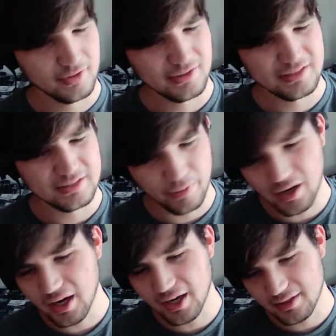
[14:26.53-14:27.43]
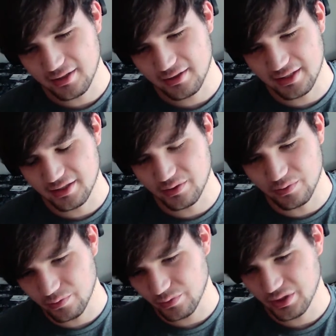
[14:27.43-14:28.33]
spot that
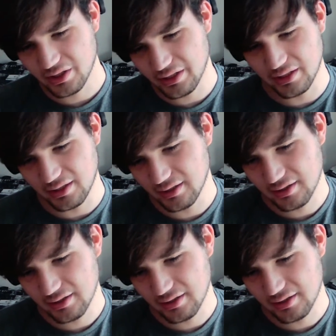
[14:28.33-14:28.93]
didn't really,